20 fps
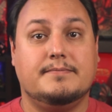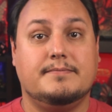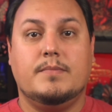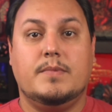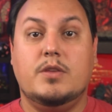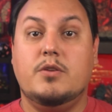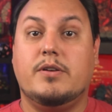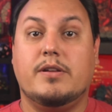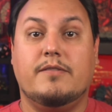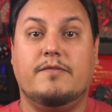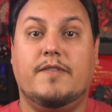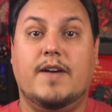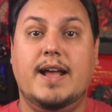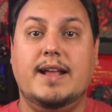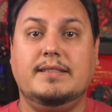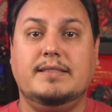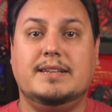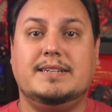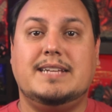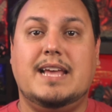You can
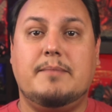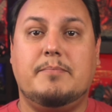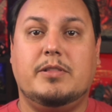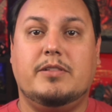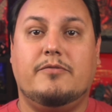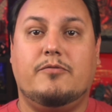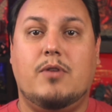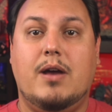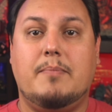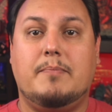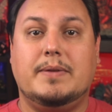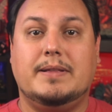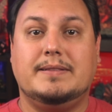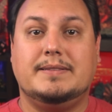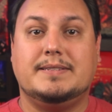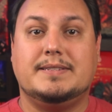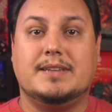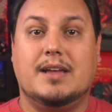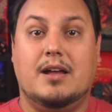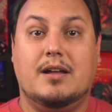find the table of
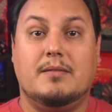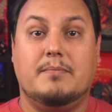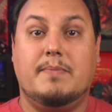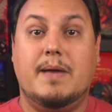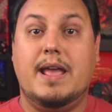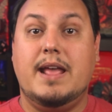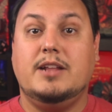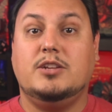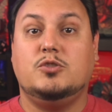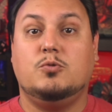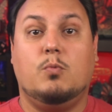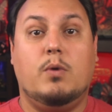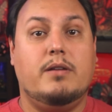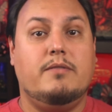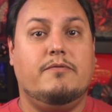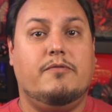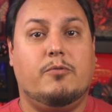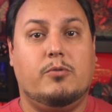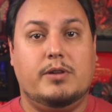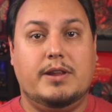weapons on page
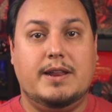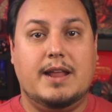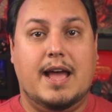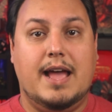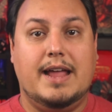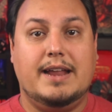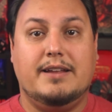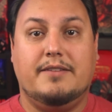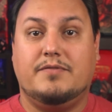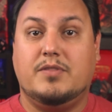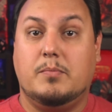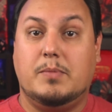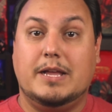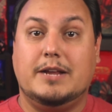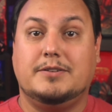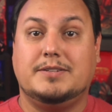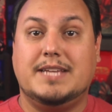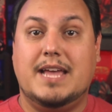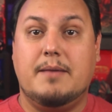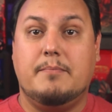149 of the
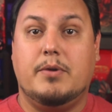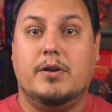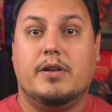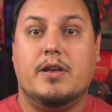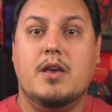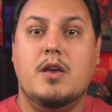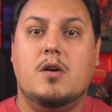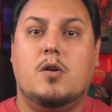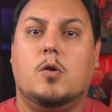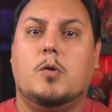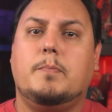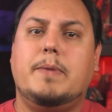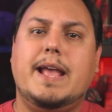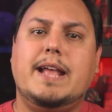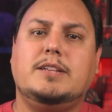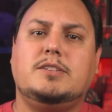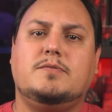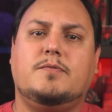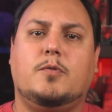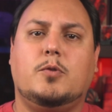Player's Handbook or
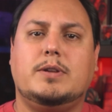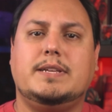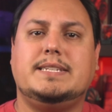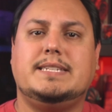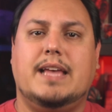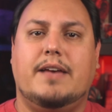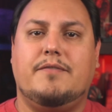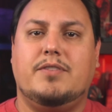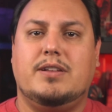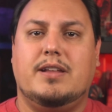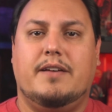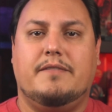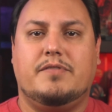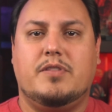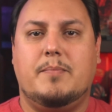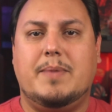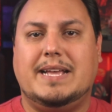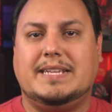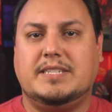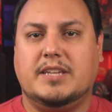page 47 of
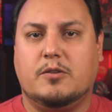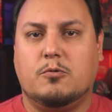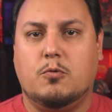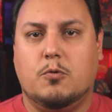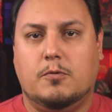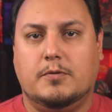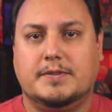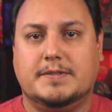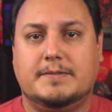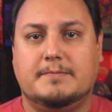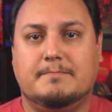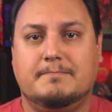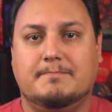the Basic Rules.